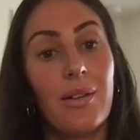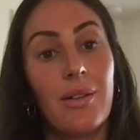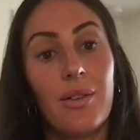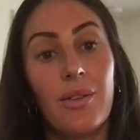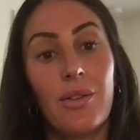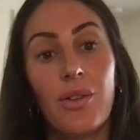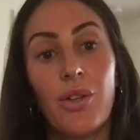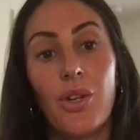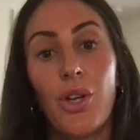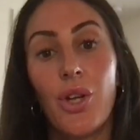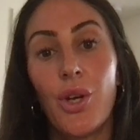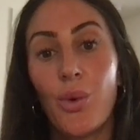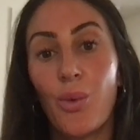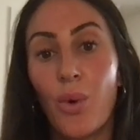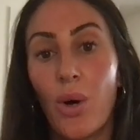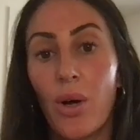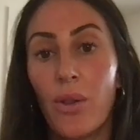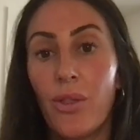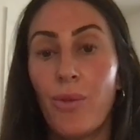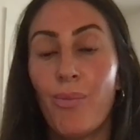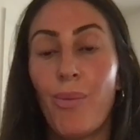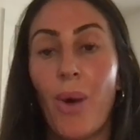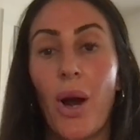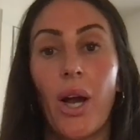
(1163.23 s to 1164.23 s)
new
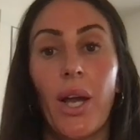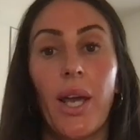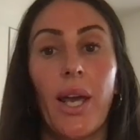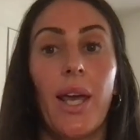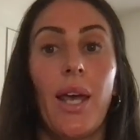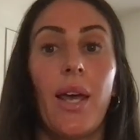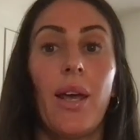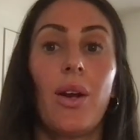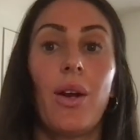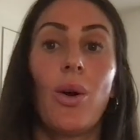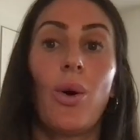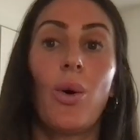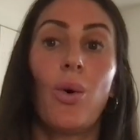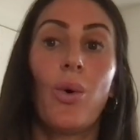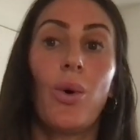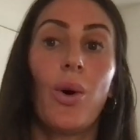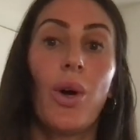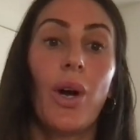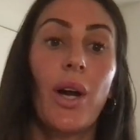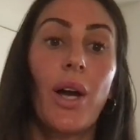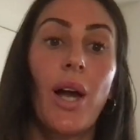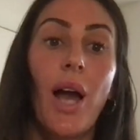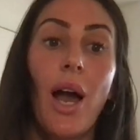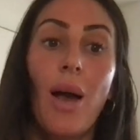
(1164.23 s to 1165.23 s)
on the market
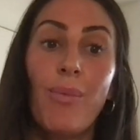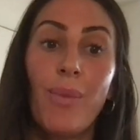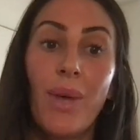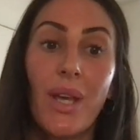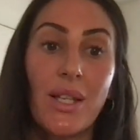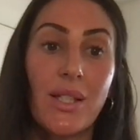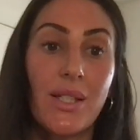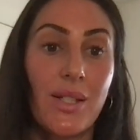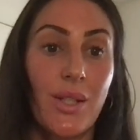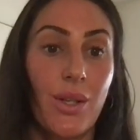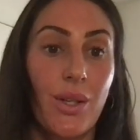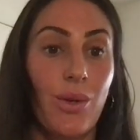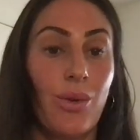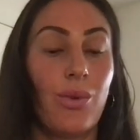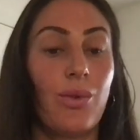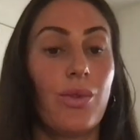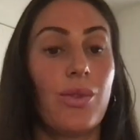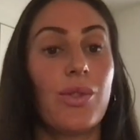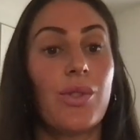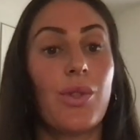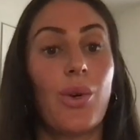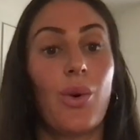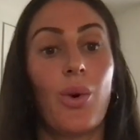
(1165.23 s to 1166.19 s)
or coming soons,